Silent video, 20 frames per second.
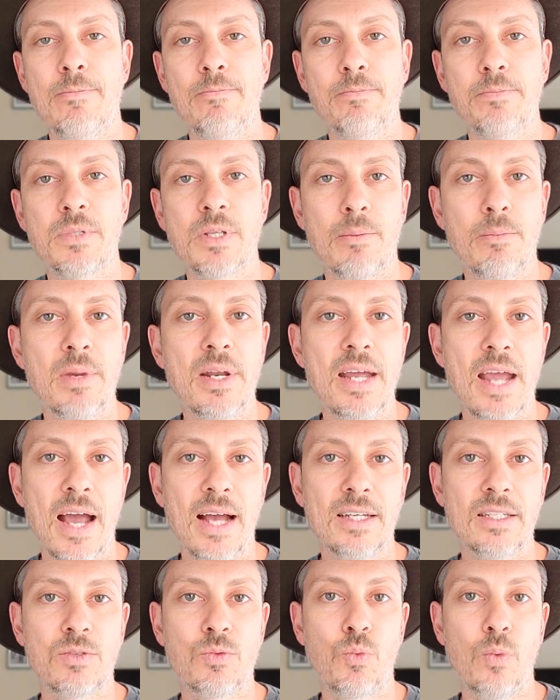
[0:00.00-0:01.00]
Somebody
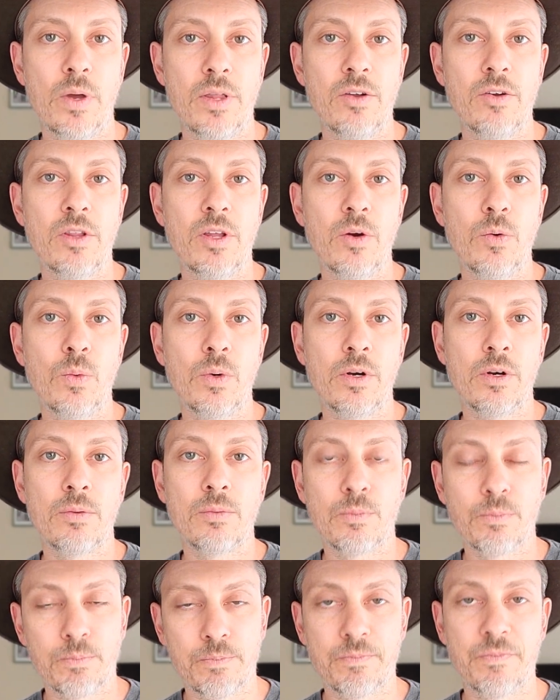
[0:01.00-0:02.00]
asked whether there were
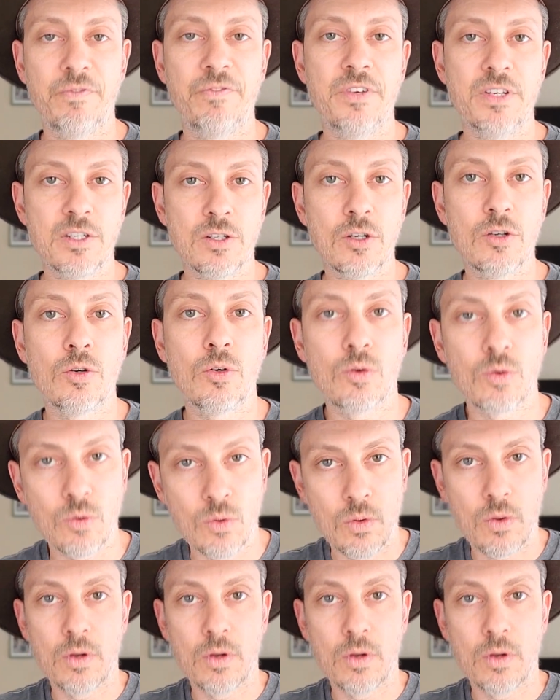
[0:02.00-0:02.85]
physical,